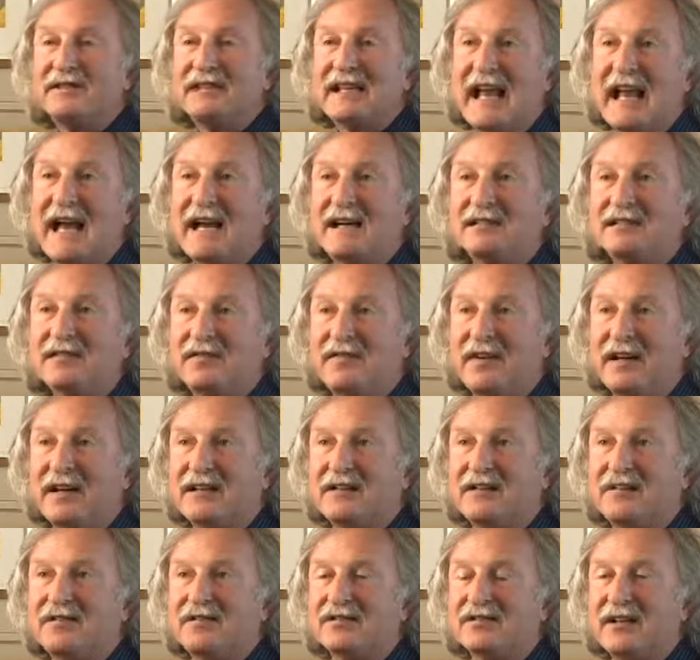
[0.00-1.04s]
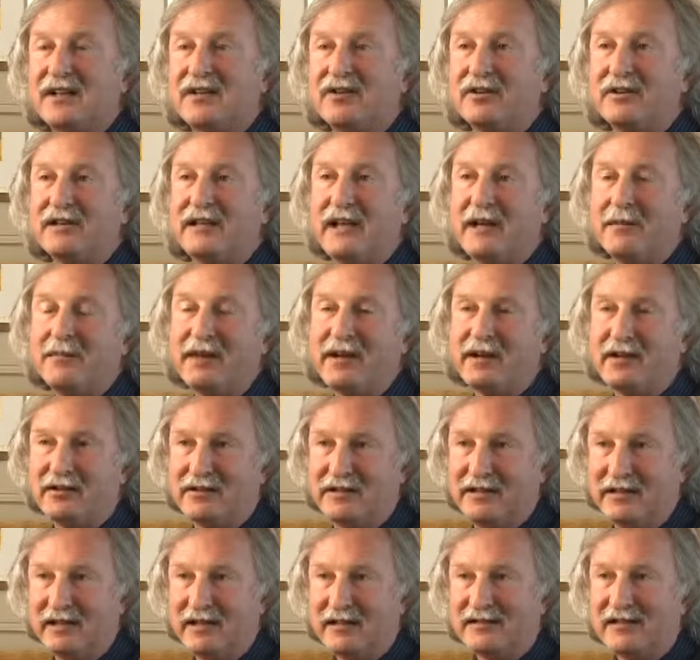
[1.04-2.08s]
It's as effective as other
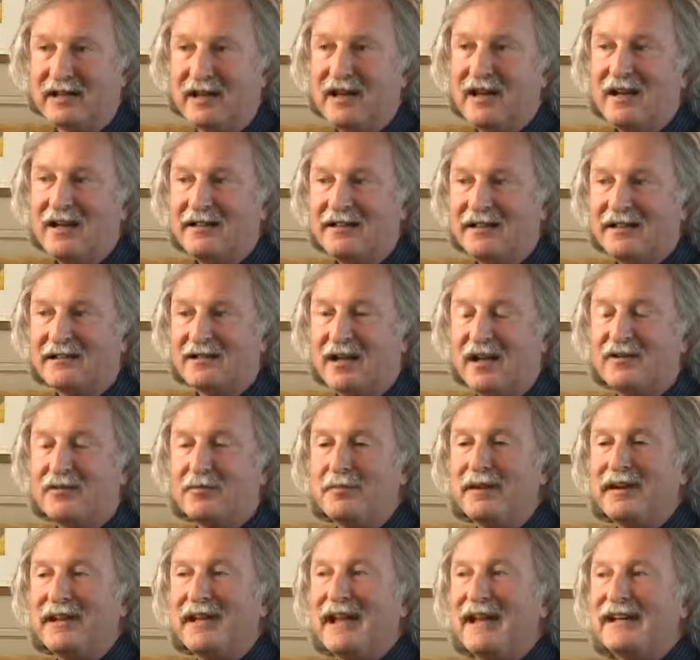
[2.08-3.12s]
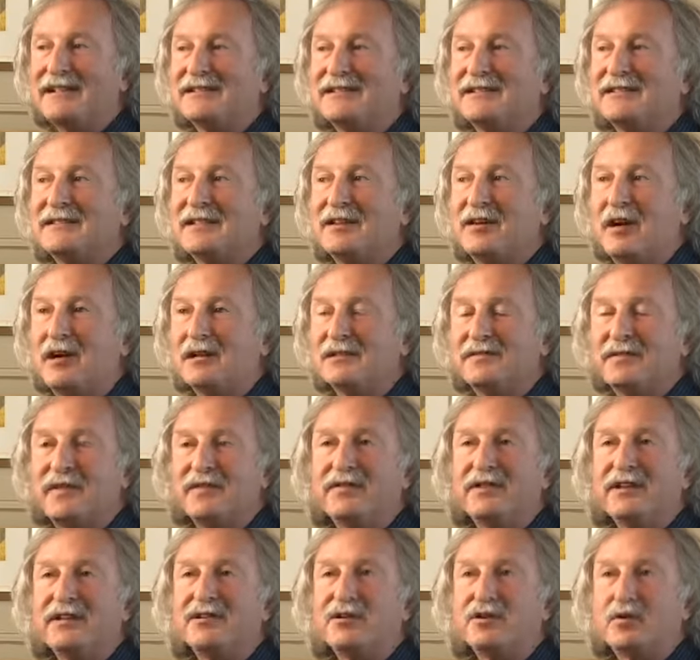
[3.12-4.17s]
DMARDS, these other medications that cost
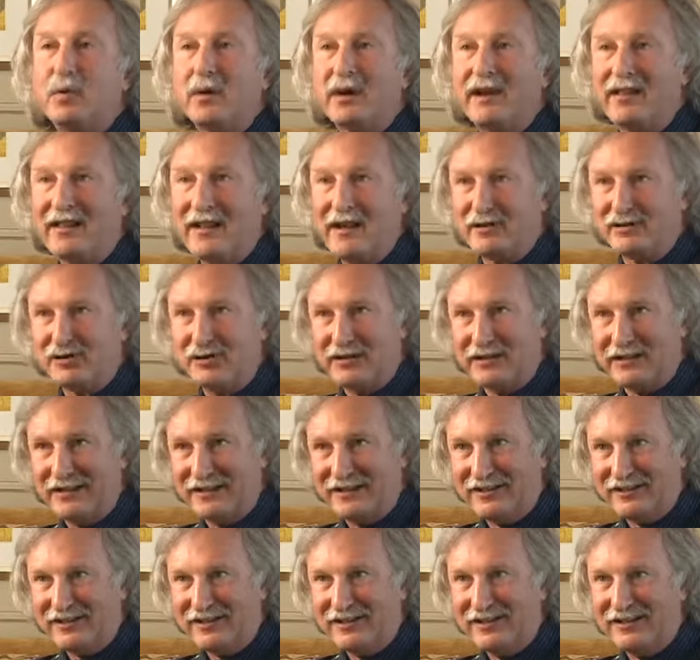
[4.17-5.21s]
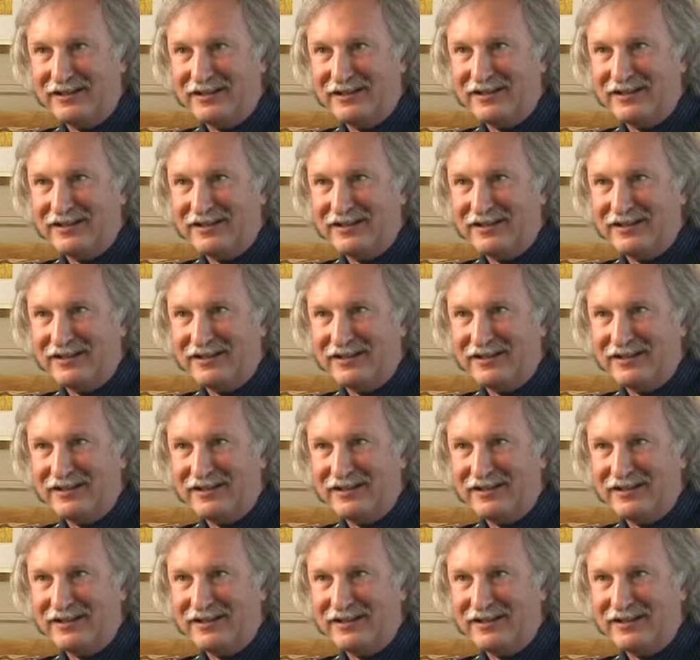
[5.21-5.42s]
$15,000 to $20,000 a year,